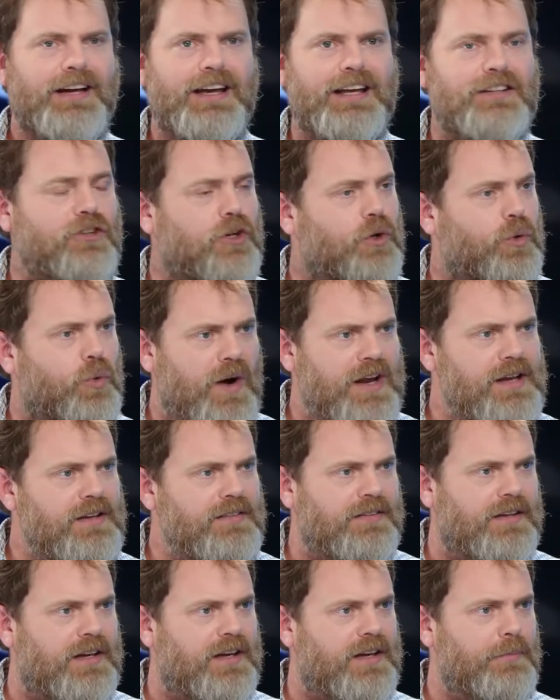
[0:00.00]
It's
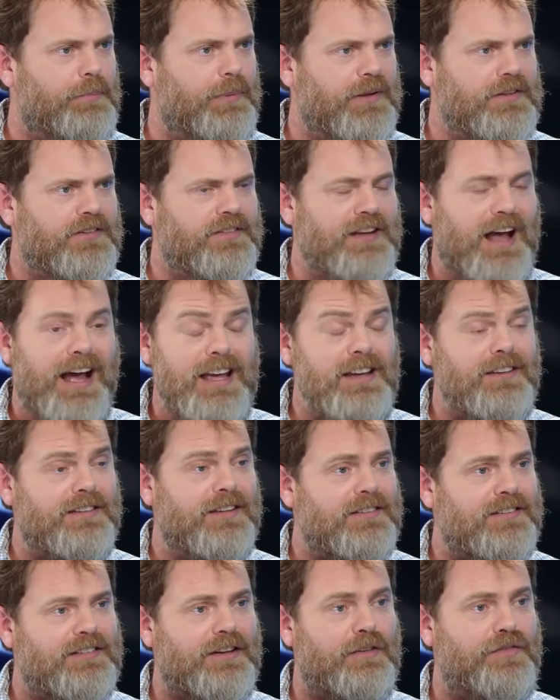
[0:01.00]
crazy, but
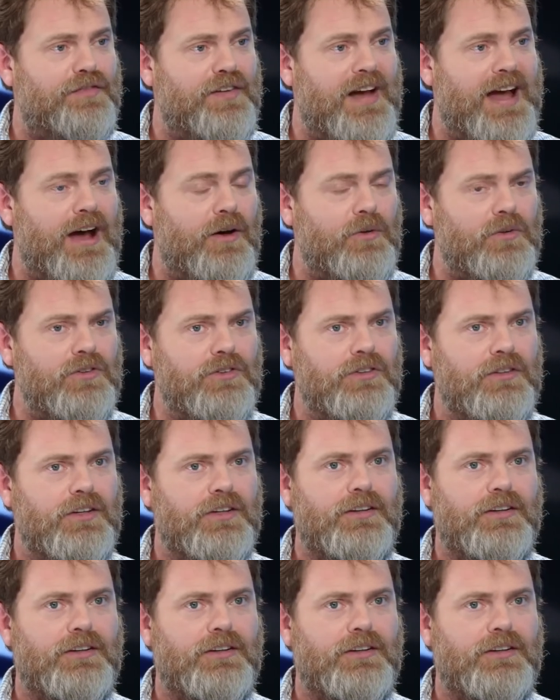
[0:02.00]
scientists have found,